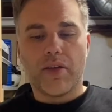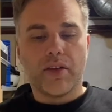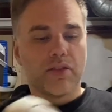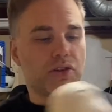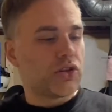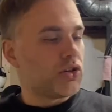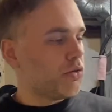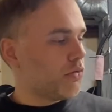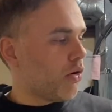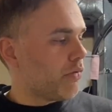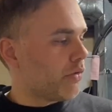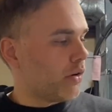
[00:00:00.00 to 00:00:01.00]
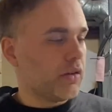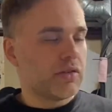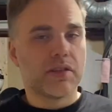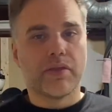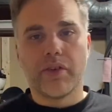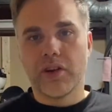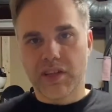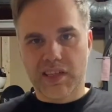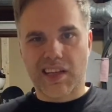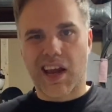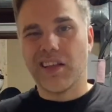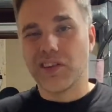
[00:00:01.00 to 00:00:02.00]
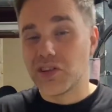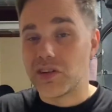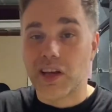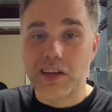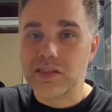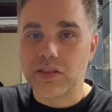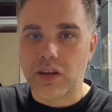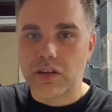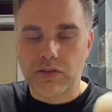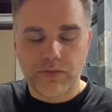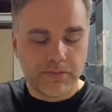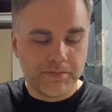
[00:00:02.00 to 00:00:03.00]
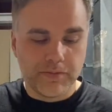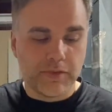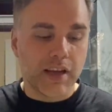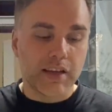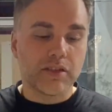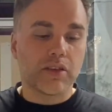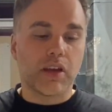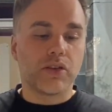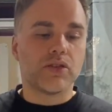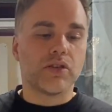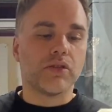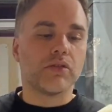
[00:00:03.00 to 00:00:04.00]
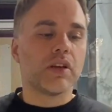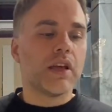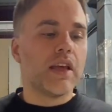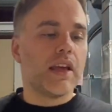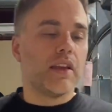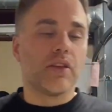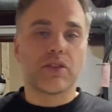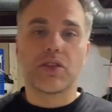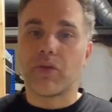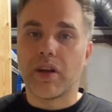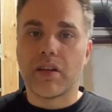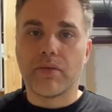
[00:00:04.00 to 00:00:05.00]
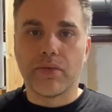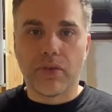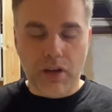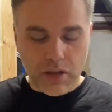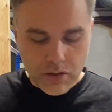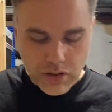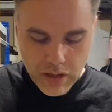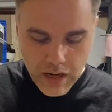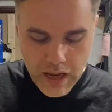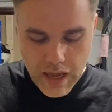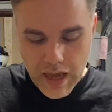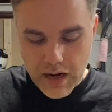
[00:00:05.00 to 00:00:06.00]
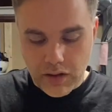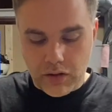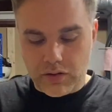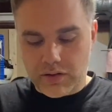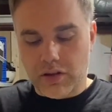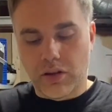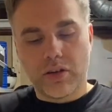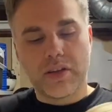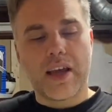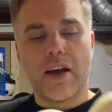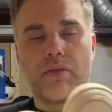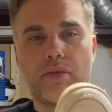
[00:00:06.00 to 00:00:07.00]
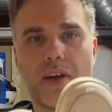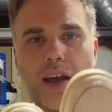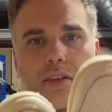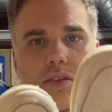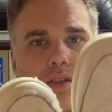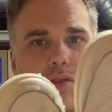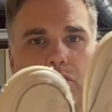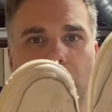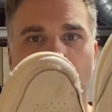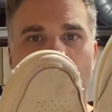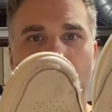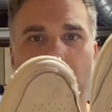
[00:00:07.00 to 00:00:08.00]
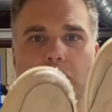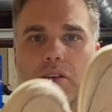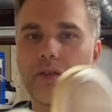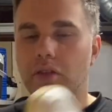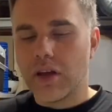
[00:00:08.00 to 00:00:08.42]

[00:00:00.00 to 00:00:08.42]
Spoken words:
think the shoe overall is just a very stylish, nice looking shoe. It looks great in footage, and the look down factor is really good too.